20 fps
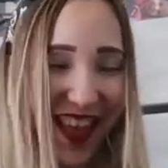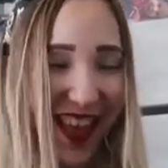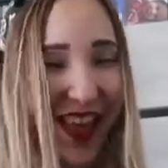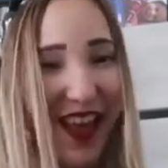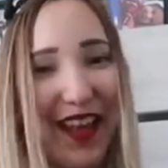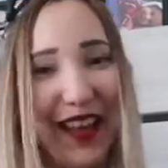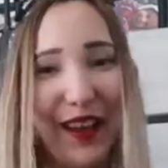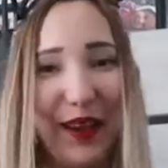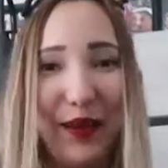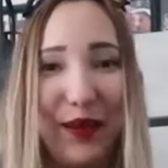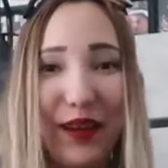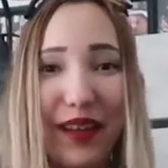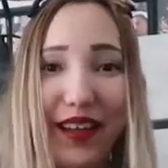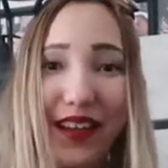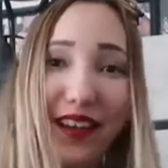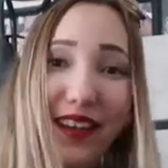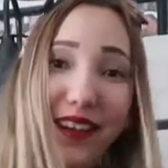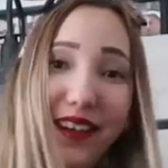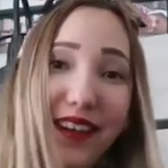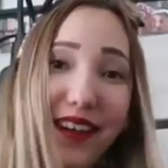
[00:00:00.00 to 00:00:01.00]

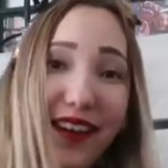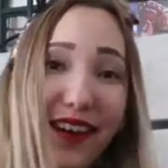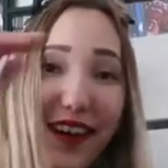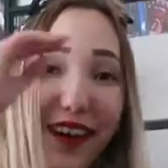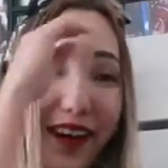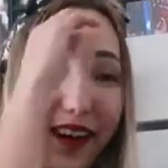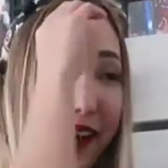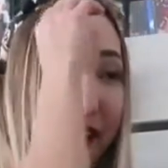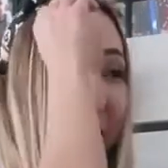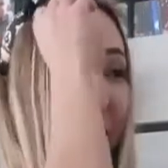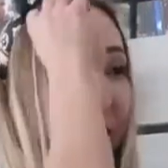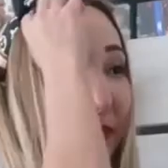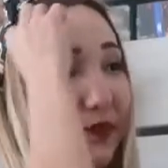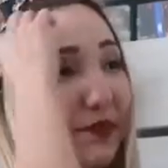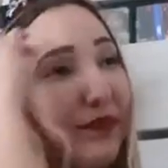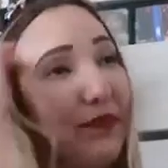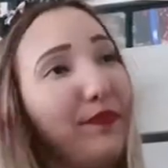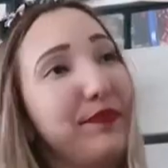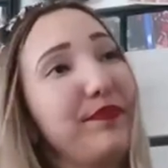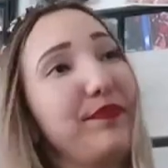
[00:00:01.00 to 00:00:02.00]
Anyway,
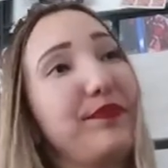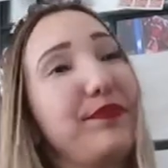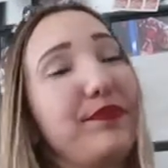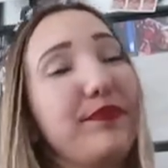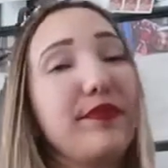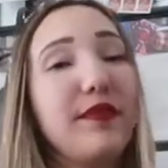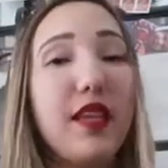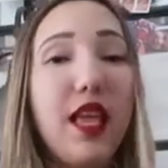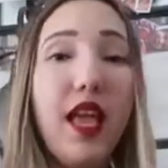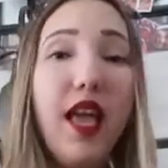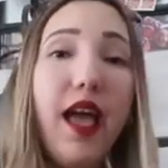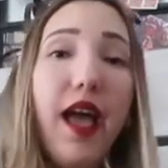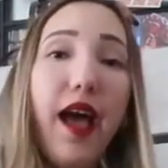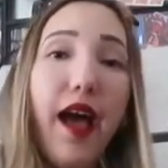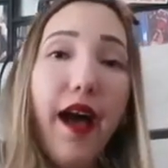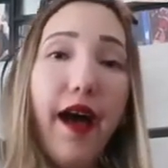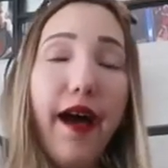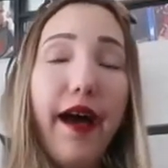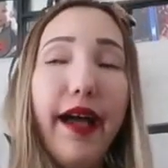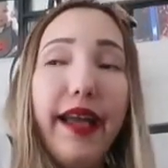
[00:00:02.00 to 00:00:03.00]

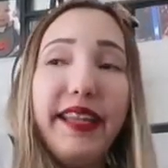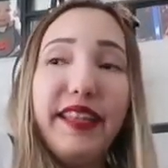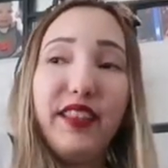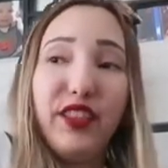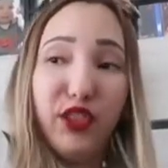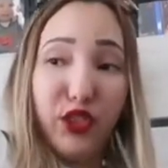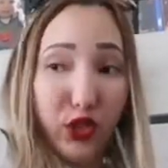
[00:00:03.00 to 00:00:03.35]
I